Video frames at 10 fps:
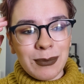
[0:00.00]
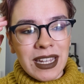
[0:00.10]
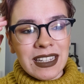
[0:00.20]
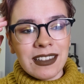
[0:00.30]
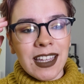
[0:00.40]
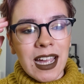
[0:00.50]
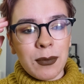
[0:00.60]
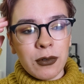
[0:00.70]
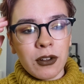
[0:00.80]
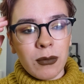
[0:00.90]
baking that
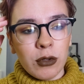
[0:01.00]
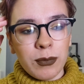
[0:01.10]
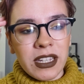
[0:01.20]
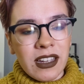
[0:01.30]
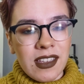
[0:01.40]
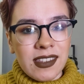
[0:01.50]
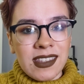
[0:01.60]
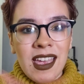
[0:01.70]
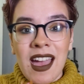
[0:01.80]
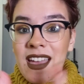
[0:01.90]
apple crumble,
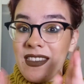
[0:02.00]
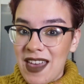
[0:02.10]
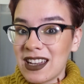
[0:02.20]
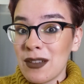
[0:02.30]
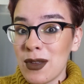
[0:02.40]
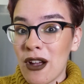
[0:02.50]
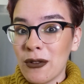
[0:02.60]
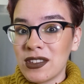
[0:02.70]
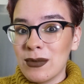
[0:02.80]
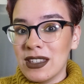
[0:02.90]
because that could be
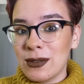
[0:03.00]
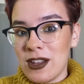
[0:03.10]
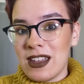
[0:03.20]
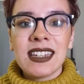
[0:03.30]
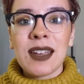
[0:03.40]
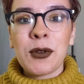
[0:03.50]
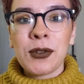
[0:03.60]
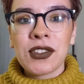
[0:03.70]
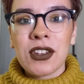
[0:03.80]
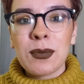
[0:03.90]
wholesome and sweet. And I'm
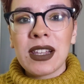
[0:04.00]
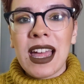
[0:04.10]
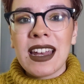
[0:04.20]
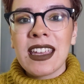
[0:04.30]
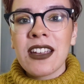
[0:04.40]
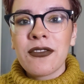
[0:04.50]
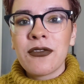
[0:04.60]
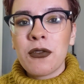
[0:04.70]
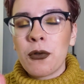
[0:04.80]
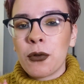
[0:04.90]
also planning
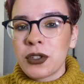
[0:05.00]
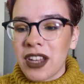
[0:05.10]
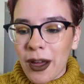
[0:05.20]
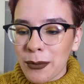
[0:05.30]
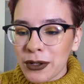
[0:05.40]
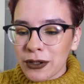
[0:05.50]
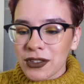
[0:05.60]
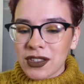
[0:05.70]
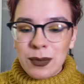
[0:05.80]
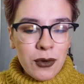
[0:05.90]
for autumnal
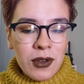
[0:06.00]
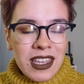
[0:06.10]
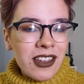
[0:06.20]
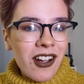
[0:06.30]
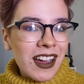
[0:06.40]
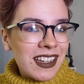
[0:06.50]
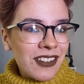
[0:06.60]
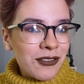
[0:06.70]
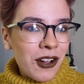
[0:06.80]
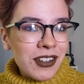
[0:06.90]
spooky kind
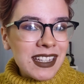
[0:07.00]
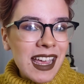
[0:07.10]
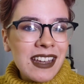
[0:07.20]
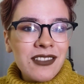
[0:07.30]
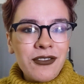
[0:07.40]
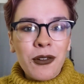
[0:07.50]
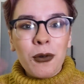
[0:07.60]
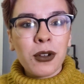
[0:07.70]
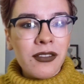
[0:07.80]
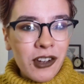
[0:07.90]
of content for
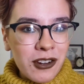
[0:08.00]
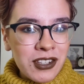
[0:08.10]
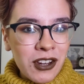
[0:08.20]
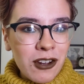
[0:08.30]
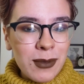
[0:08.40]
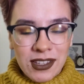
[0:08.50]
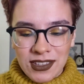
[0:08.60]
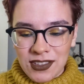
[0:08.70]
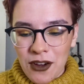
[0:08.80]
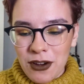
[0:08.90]
all of October,
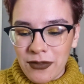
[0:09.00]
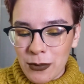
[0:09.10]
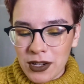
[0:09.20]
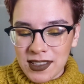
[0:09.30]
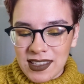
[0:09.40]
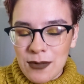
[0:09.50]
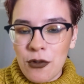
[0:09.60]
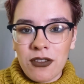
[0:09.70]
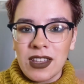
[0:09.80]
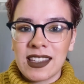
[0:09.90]
so if you want to see
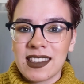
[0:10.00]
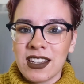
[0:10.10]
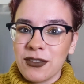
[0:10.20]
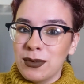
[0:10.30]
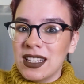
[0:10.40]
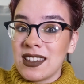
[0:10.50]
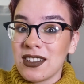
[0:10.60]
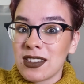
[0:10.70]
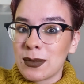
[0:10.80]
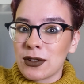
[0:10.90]
more of that stuff, please
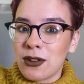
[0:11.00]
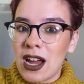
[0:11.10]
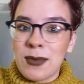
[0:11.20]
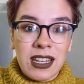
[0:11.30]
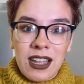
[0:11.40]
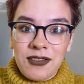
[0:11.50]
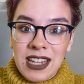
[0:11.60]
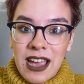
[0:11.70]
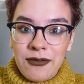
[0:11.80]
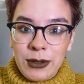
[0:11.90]
do subscribe. I'd love to
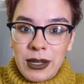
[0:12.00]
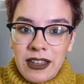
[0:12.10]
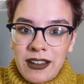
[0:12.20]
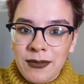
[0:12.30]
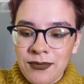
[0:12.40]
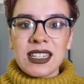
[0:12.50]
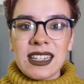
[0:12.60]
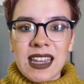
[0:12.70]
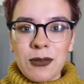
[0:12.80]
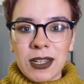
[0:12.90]
have you here. But
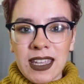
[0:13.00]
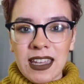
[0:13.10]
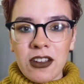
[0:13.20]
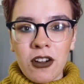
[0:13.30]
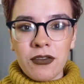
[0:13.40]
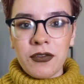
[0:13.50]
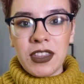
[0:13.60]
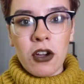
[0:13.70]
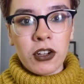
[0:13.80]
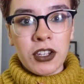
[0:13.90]
today we're kicking off
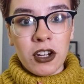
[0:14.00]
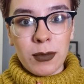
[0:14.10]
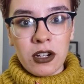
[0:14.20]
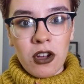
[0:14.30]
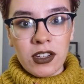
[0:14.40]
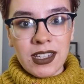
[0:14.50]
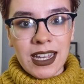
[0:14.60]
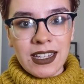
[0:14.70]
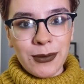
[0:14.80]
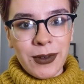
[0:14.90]
the October
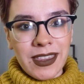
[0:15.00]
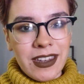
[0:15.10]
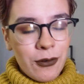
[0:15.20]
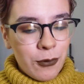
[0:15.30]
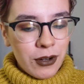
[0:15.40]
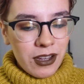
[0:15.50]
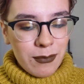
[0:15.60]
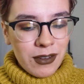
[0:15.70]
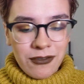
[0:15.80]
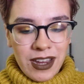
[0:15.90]
content with an
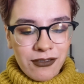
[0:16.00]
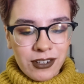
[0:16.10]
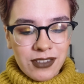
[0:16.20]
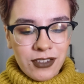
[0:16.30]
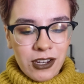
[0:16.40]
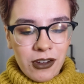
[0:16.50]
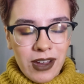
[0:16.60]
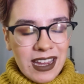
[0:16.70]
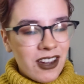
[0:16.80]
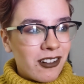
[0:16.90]
autumn favourites video,
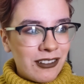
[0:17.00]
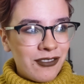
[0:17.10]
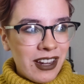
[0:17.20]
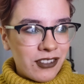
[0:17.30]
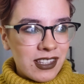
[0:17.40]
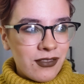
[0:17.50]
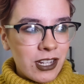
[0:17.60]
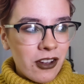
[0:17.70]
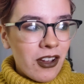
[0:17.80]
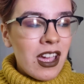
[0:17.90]
a current favourites
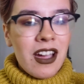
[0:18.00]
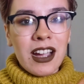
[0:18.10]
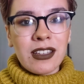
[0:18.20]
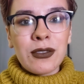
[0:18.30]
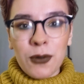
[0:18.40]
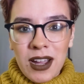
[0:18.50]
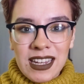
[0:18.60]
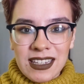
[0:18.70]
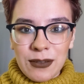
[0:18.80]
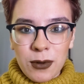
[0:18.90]
video. I thought
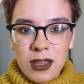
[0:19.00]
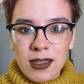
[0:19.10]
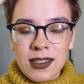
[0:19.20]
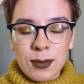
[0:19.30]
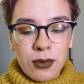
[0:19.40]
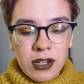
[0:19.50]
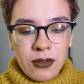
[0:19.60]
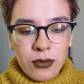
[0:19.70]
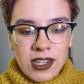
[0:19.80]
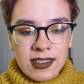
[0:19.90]
I did one of these pretty
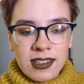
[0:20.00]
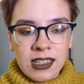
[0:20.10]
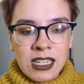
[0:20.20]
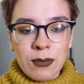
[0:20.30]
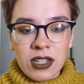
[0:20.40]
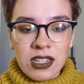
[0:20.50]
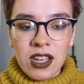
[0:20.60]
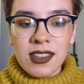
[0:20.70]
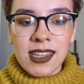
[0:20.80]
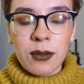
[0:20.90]
recently, but
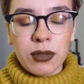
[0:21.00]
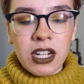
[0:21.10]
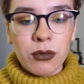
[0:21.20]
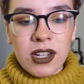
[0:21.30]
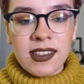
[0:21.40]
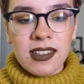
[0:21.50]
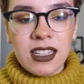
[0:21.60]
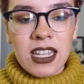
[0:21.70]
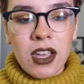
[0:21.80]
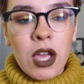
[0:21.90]
turns out pretty
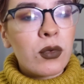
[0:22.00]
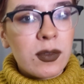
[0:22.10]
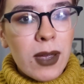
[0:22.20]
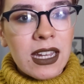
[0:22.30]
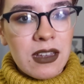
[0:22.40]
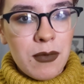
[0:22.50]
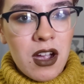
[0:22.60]
recently was back in